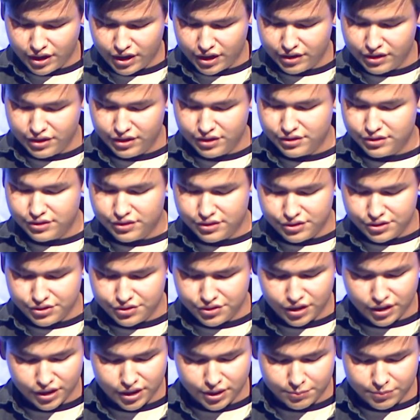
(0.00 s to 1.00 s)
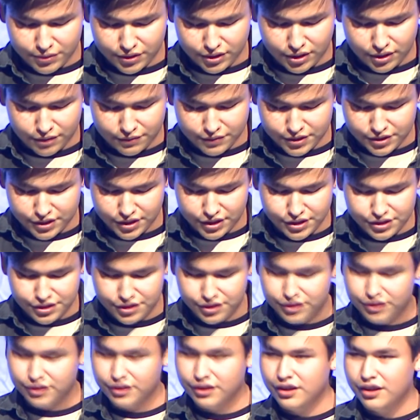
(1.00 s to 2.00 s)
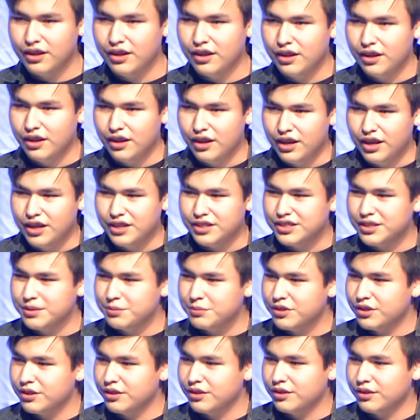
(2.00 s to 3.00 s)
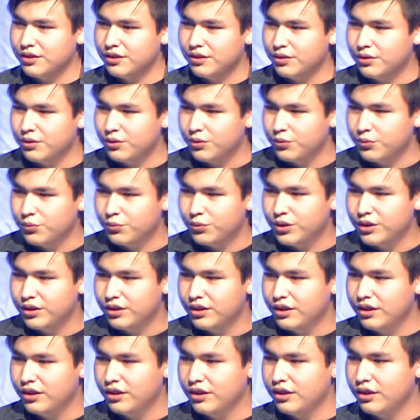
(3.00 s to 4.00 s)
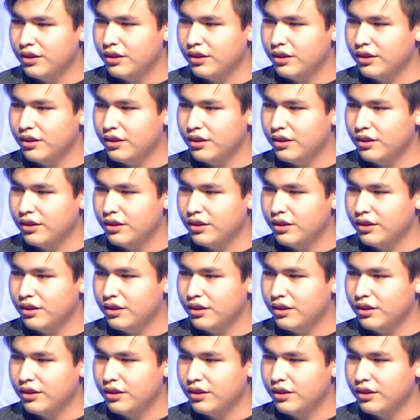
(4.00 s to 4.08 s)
he struck up a conversation. He seemed to really,